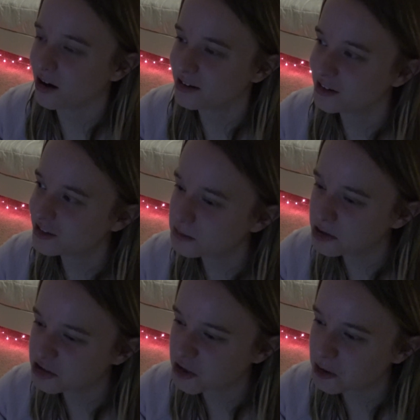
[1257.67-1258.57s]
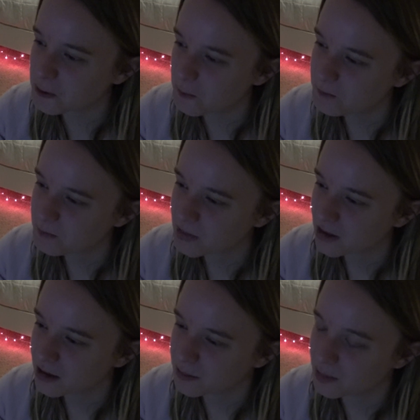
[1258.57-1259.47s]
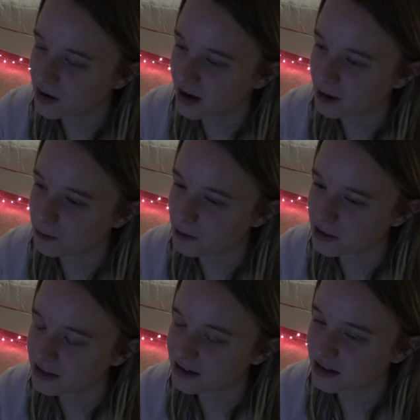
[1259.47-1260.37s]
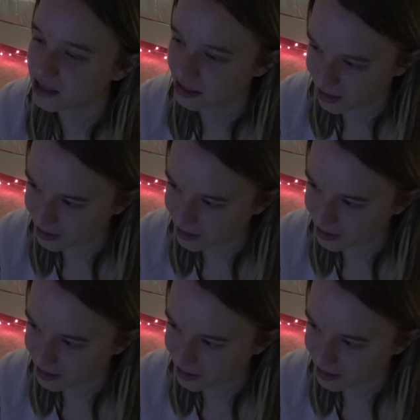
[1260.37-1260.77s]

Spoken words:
oddness of the show, but I really did